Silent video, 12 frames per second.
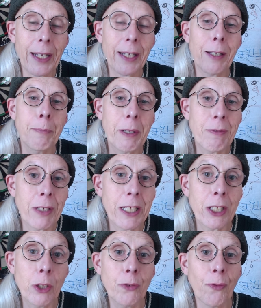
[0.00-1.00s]
and it can be really
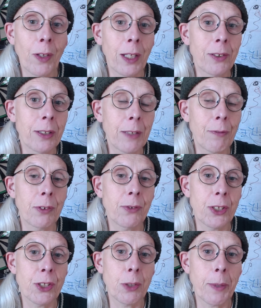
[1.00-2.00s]
useful under different
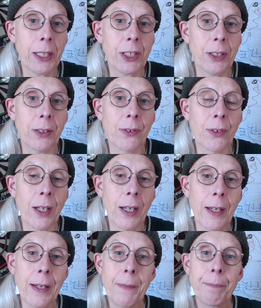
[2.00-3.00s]
situations.
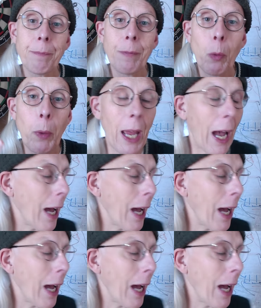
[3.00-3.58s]
We